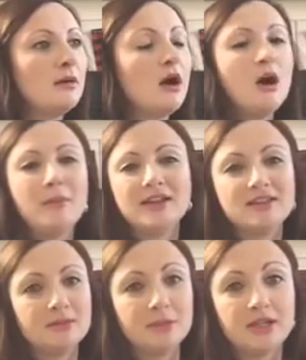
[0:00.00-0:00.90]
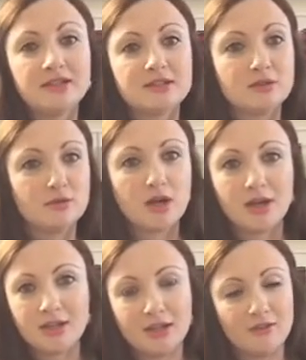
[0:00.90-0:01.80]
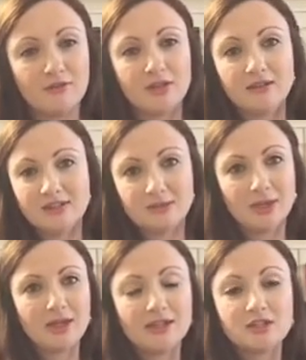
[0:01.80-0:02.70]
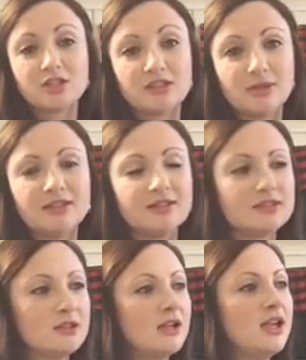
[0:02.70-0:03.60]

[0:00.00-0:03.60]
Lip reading: All my siblings do not give gifts to my kids, just my sister.